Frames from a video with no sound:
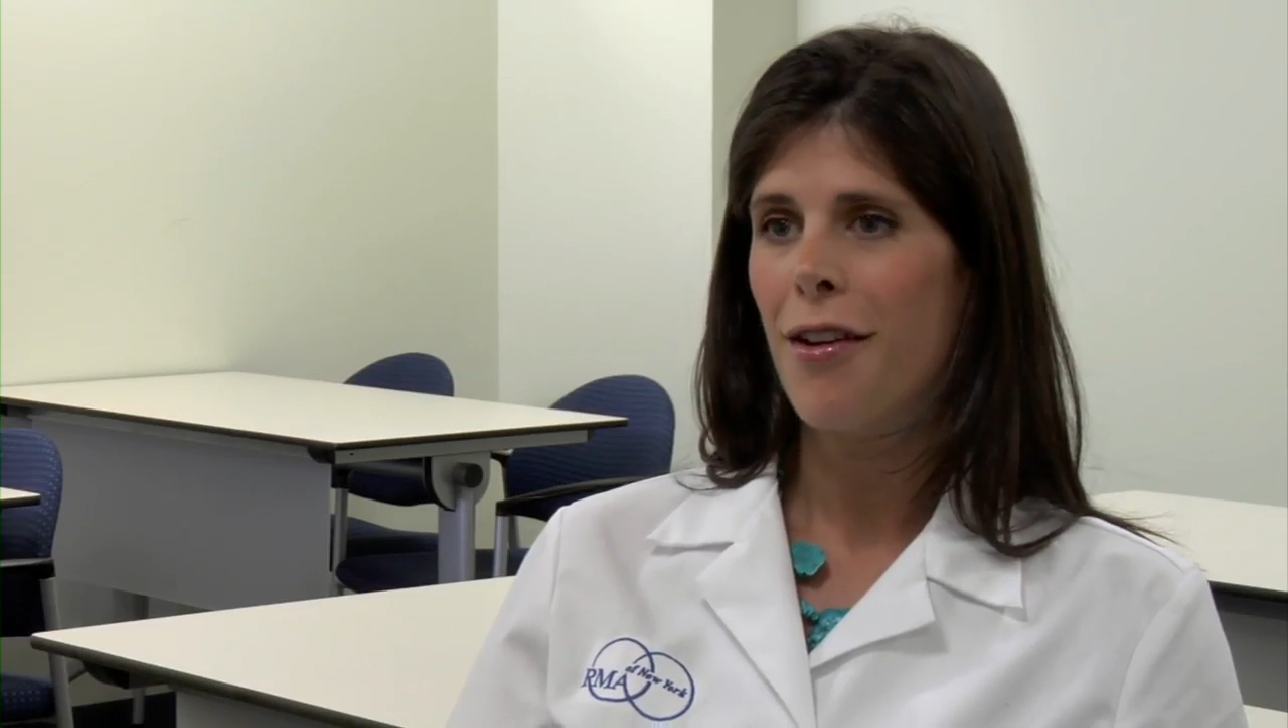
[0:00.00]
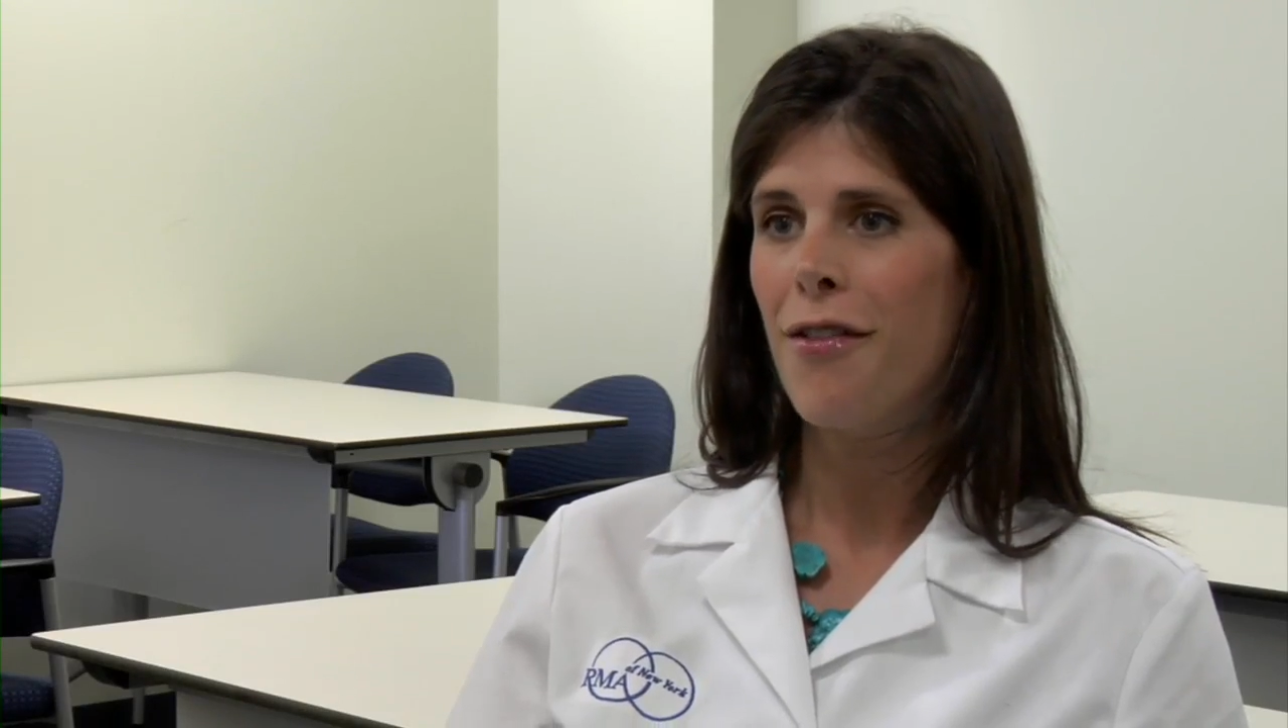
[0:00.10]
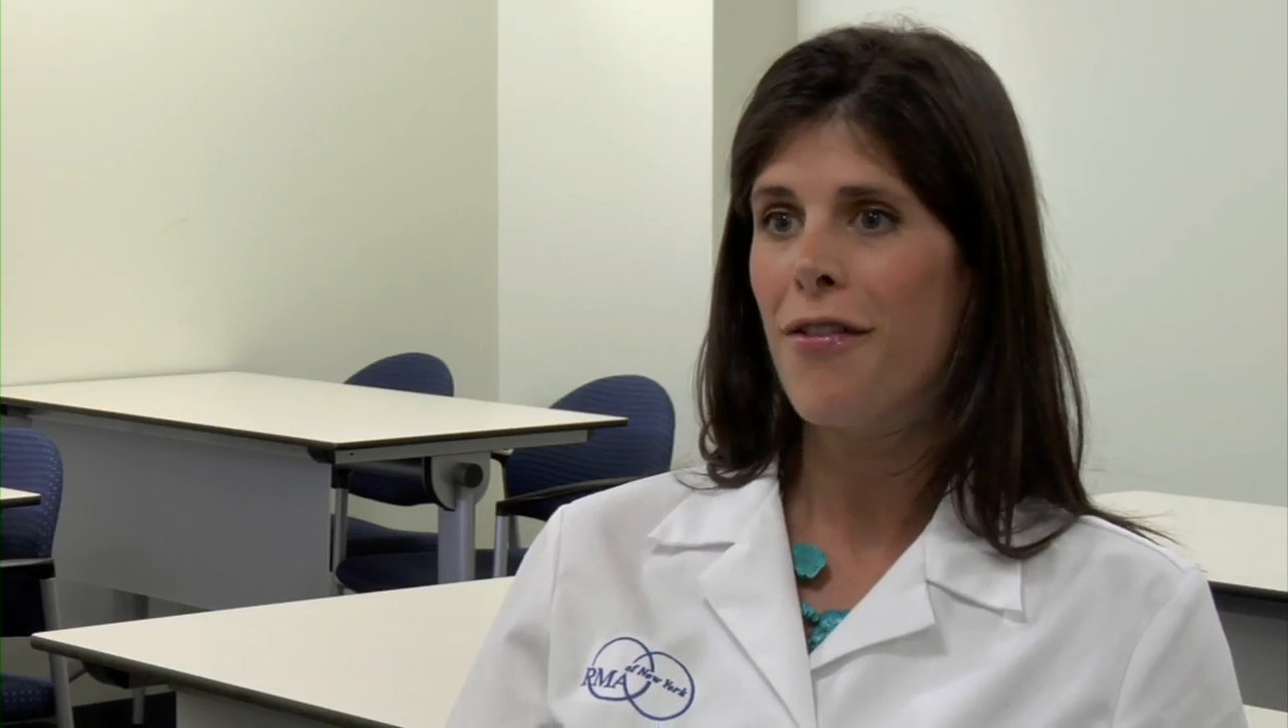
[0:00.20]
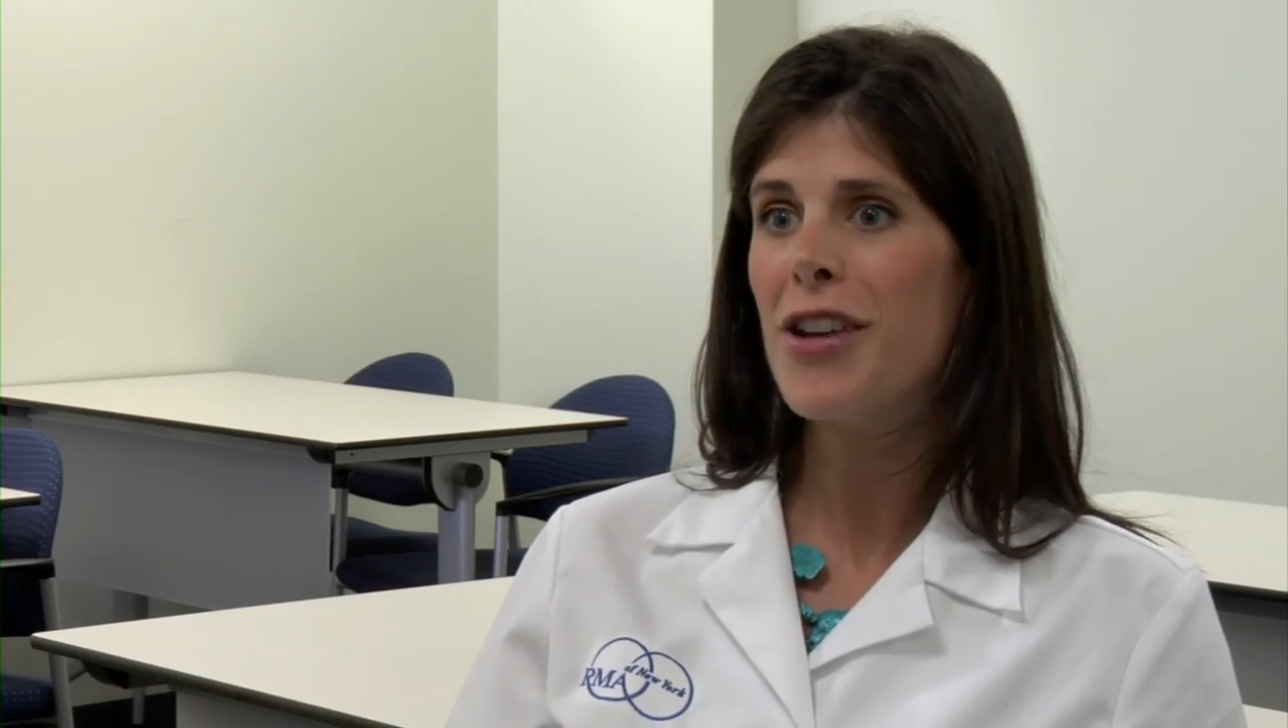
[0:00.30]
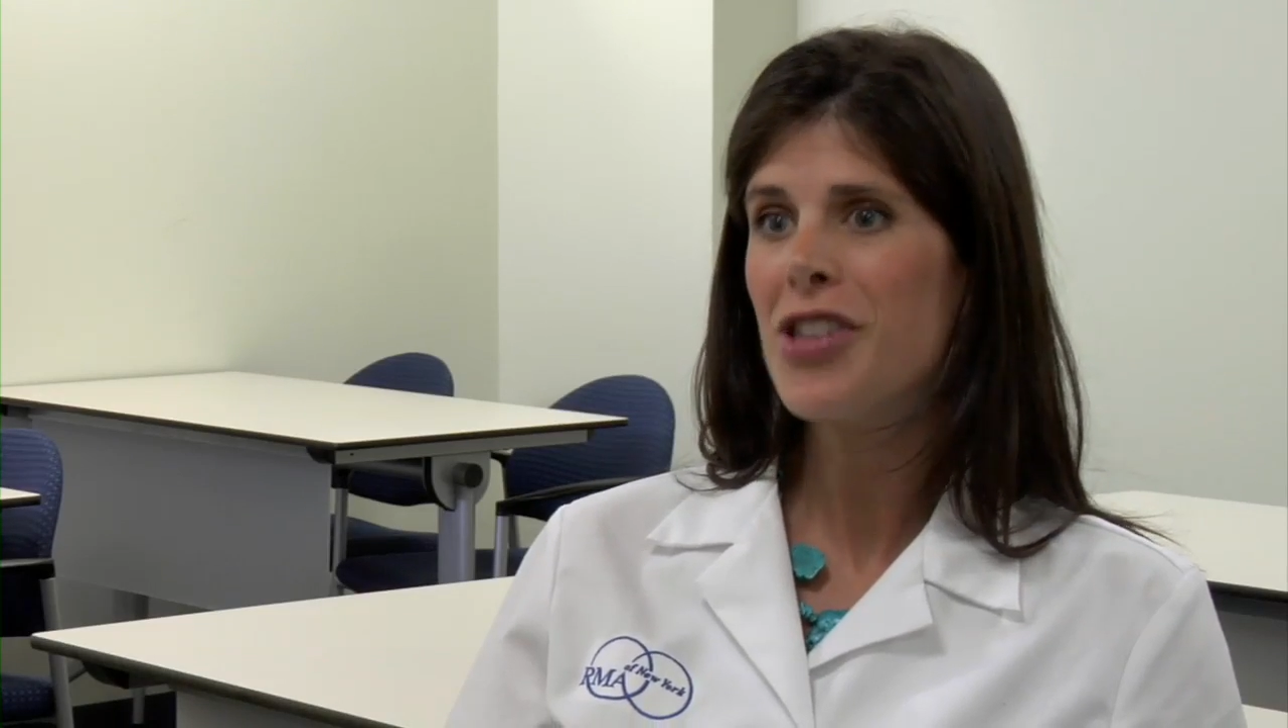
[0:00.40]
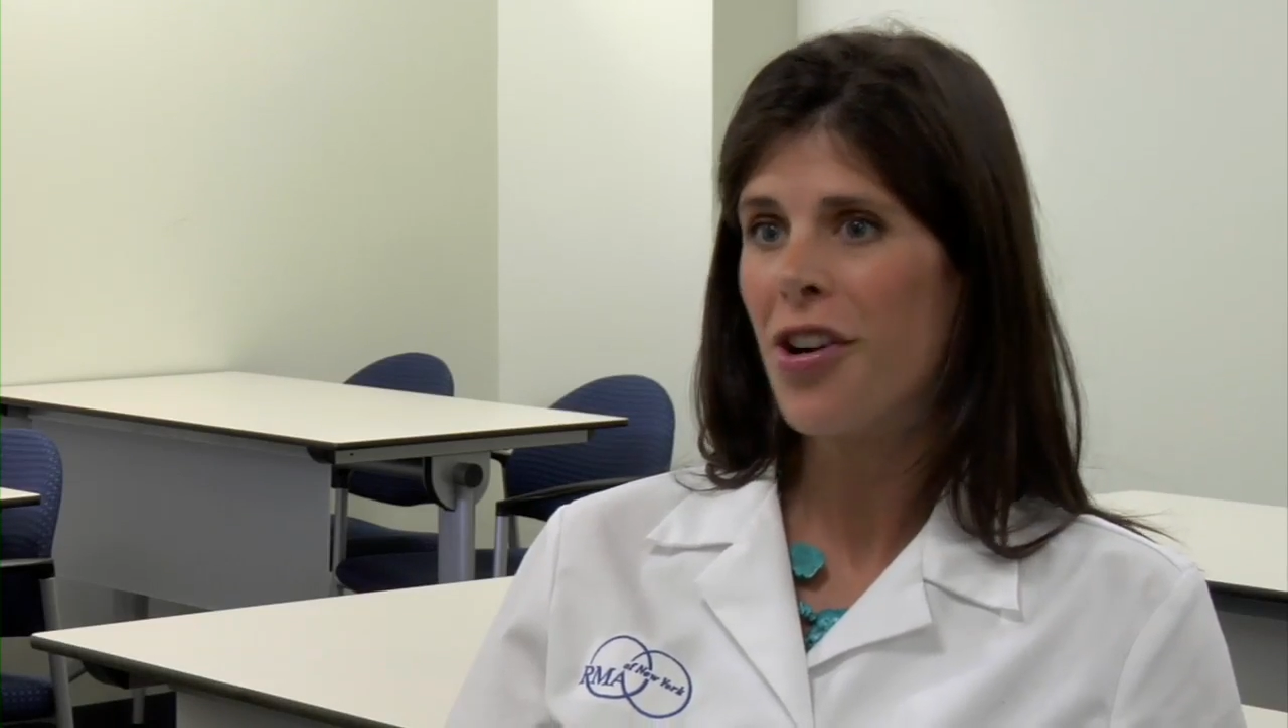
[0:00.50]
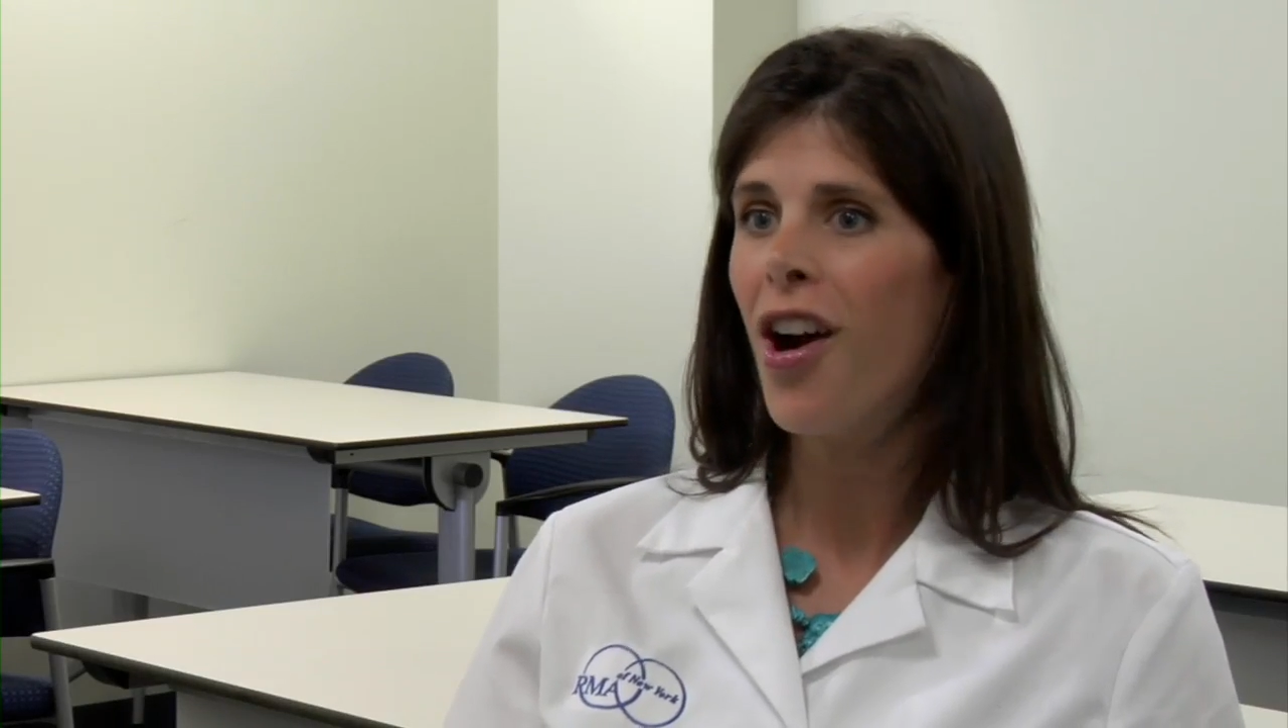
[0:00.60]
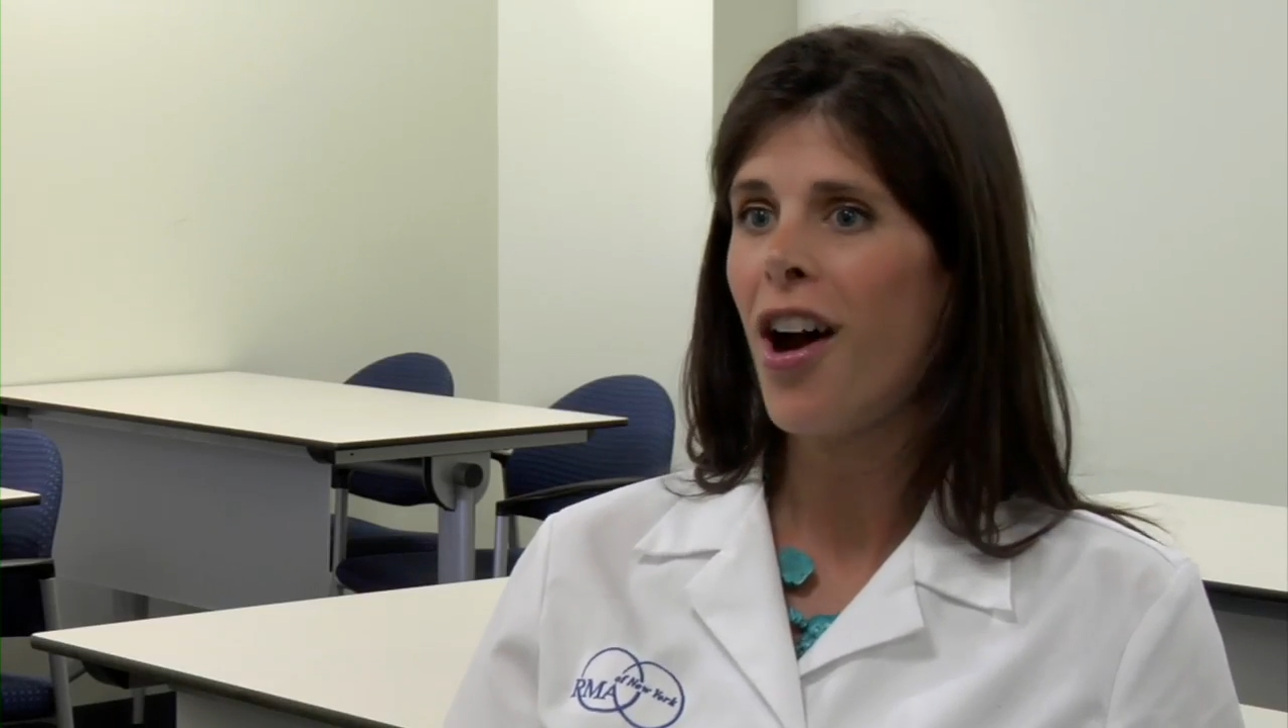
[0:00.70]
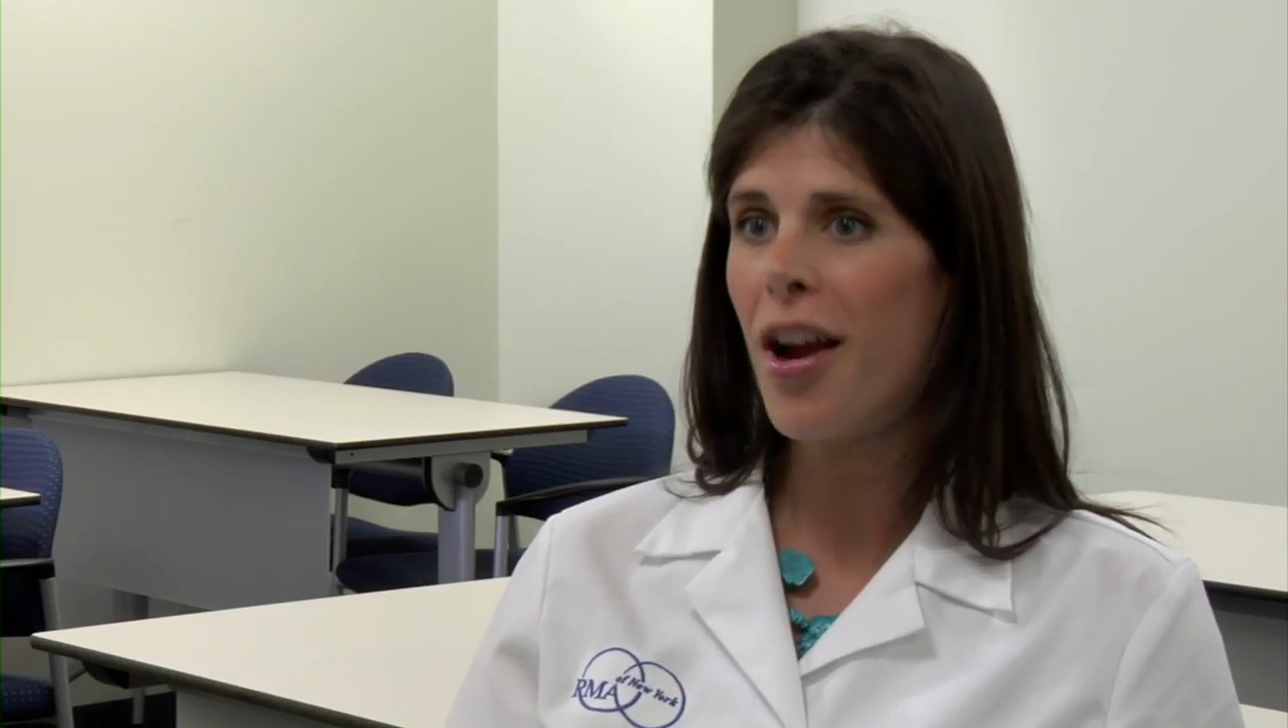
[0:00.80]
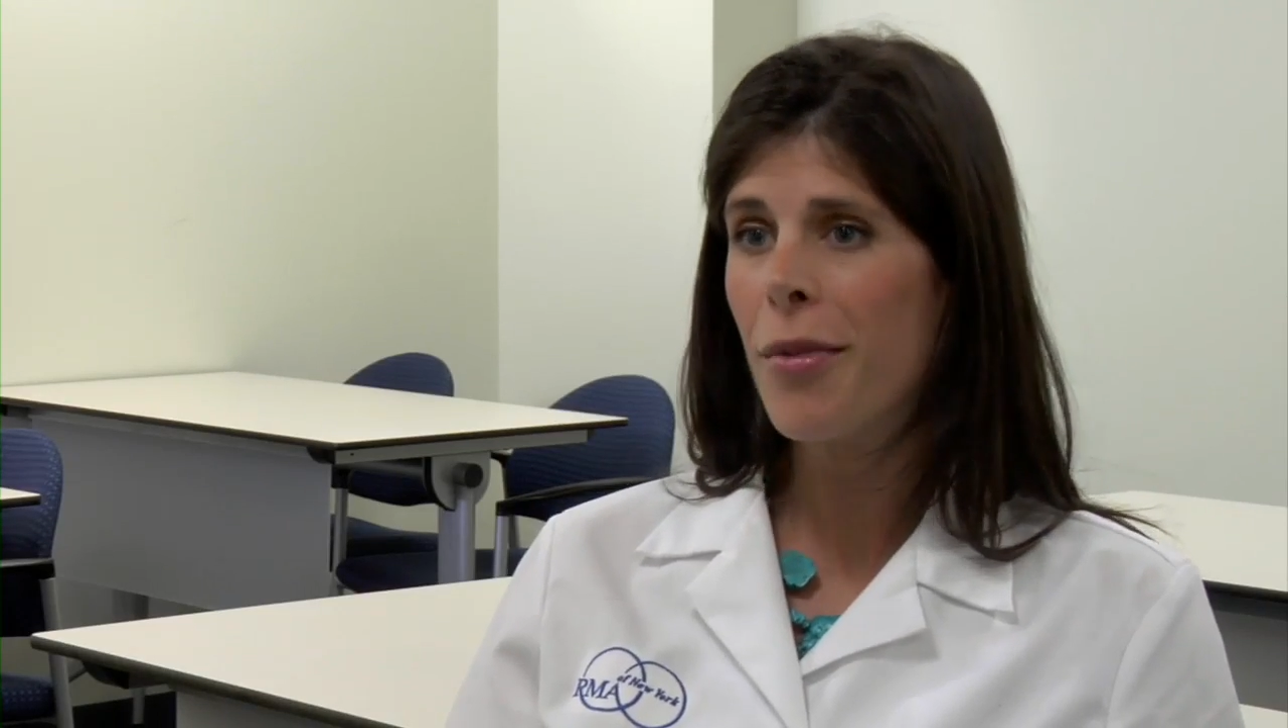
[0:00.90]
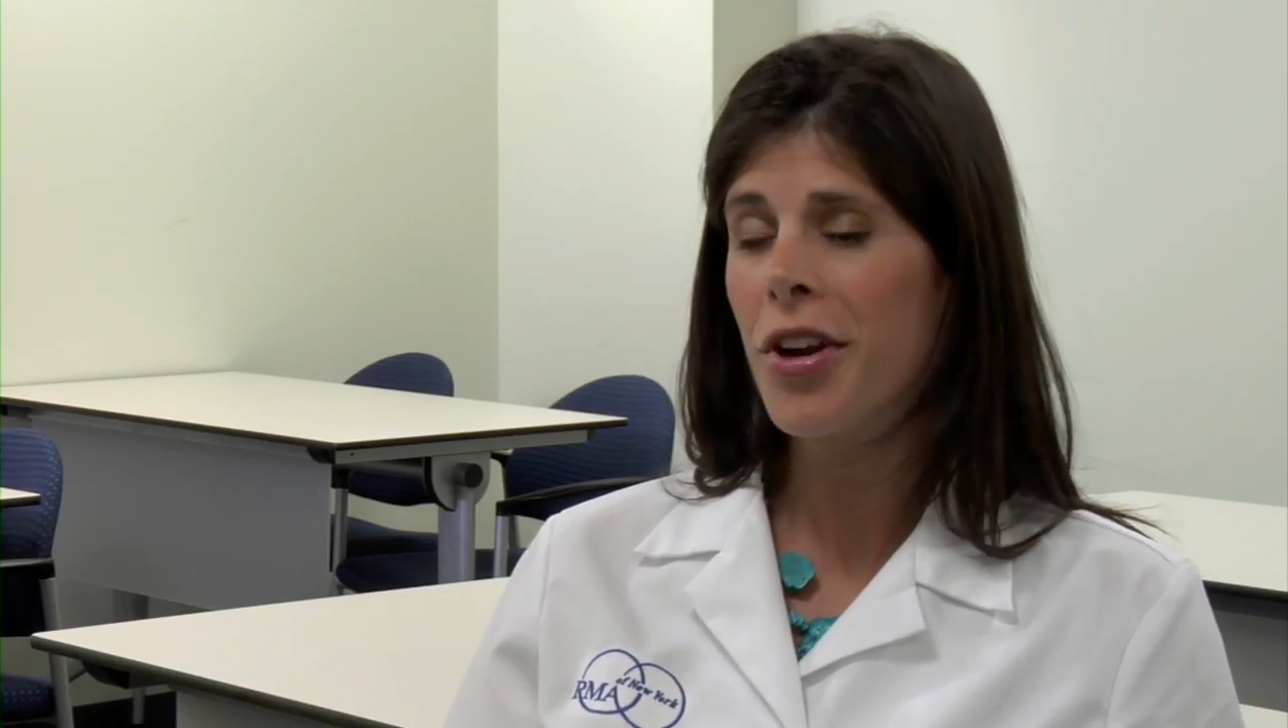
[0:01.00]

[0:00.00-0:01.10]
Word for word: fish that are high in